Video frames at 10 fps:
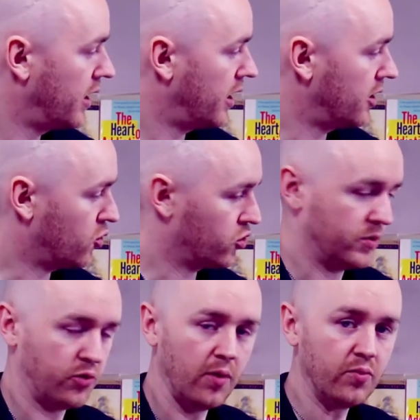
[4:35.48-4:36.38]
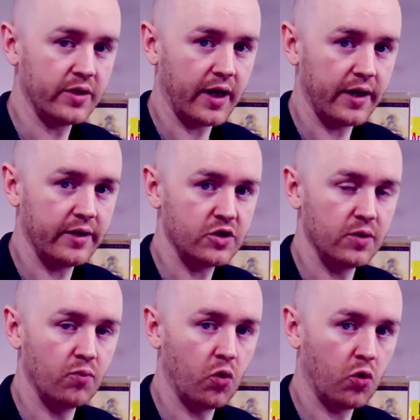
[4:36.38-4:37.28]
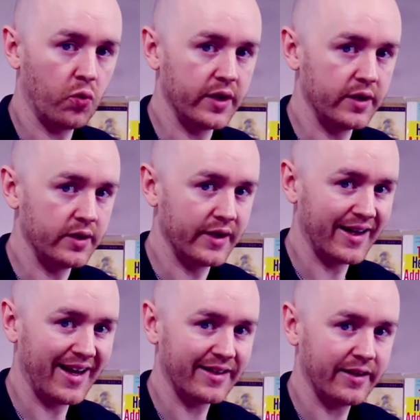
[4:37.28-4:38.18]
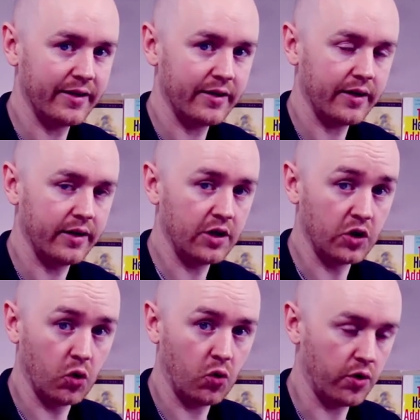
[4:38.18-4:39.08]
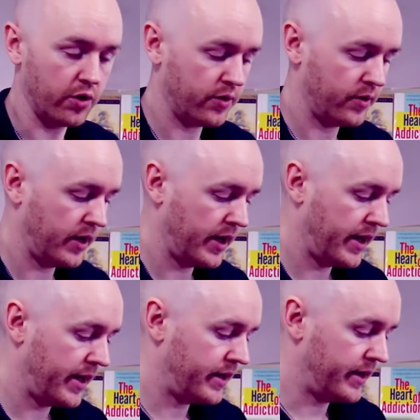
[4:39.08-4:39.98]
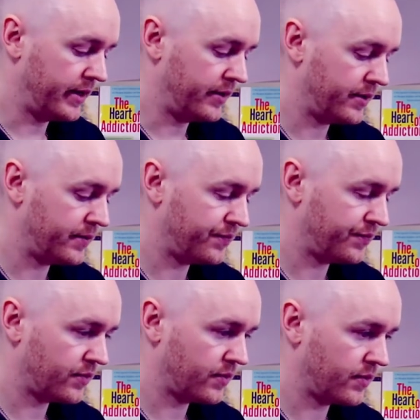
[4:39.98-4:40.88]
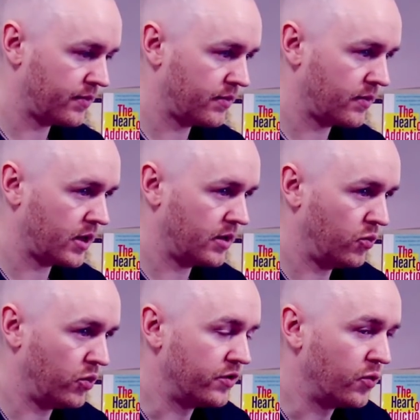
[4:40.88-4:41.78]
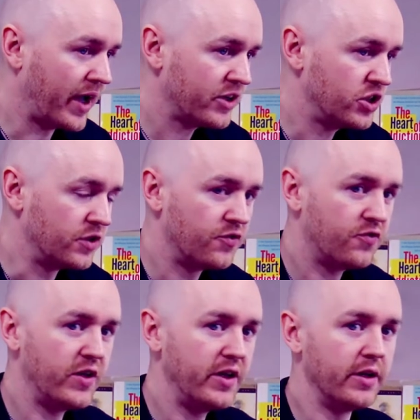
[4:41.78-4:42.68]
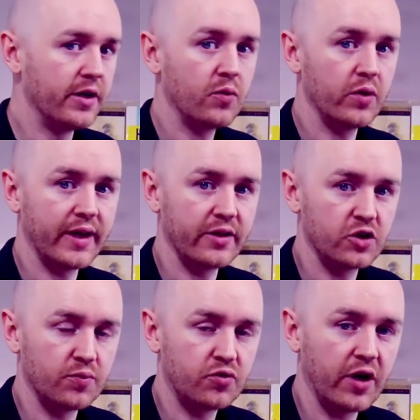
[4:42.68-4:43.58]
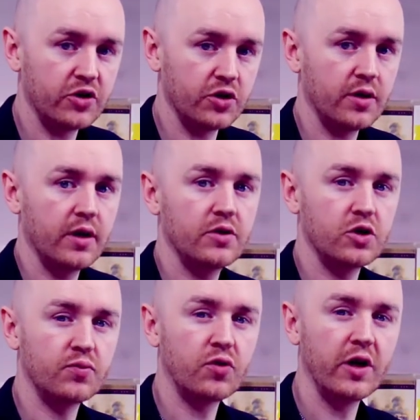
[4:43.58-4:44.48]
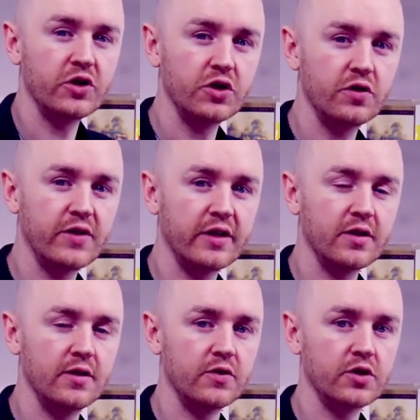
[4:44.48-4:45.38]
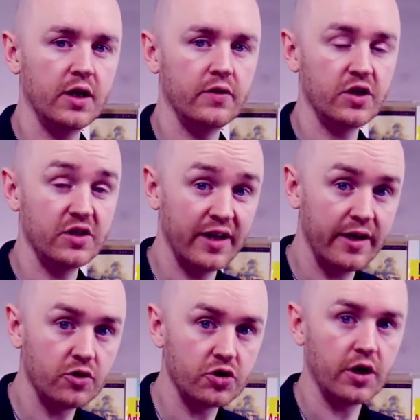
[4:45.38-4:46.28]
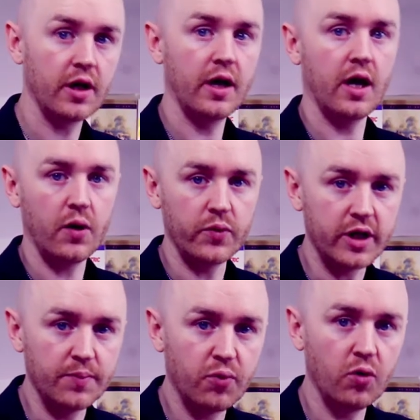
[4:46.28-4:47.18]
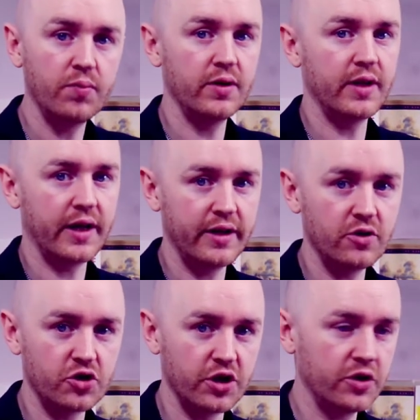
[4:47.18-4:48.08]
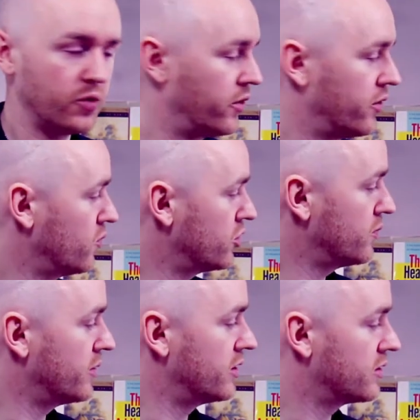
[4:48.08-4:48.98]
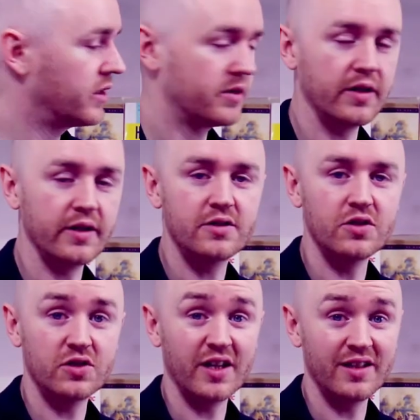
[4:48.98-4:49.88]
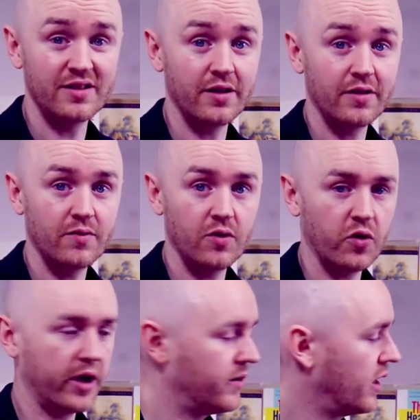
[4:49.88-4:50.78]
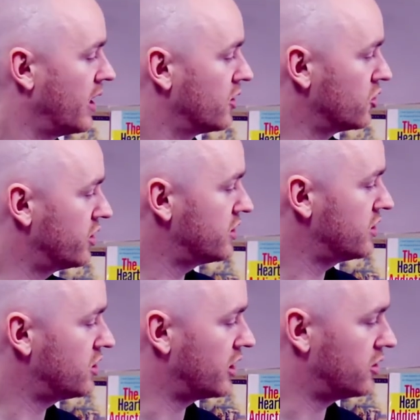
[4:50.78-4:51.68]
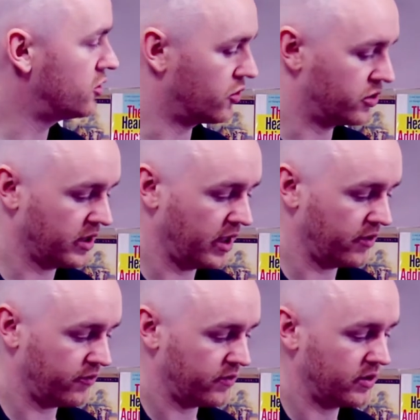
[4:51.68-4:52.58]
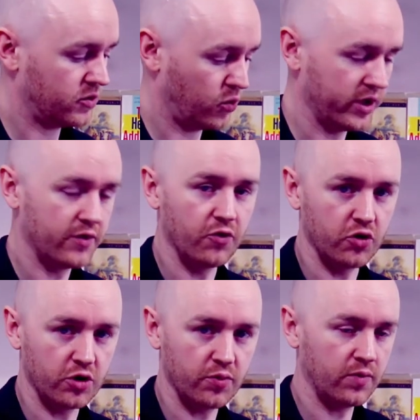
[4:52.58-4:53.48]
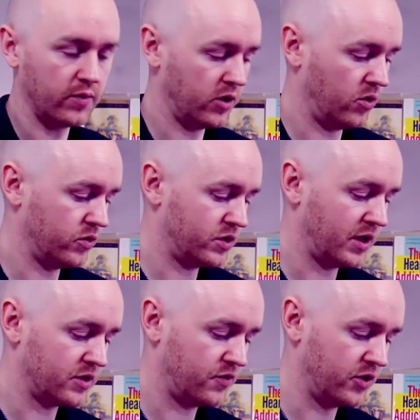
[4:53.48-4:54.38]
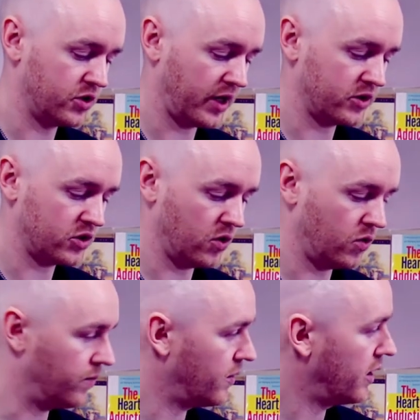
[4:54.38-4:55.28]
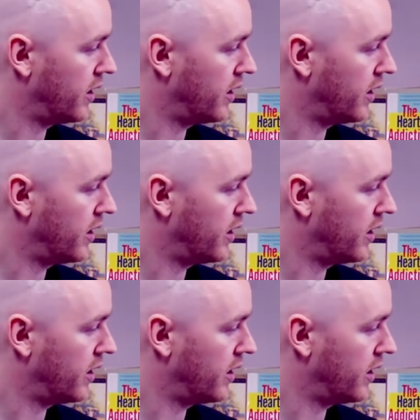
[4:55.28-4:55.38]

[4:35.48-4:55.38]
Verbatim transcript: And of course the problem with that is the more we neglect it and ignore it, it we, we actually feed it with that suppression. Suppression of that side of ourselves is an energy, and we keep pumping that energy into it, which means it, it sustains it, okay? So this is the injured self. It's weak, vulnerable, and all those things, feels like it's alone.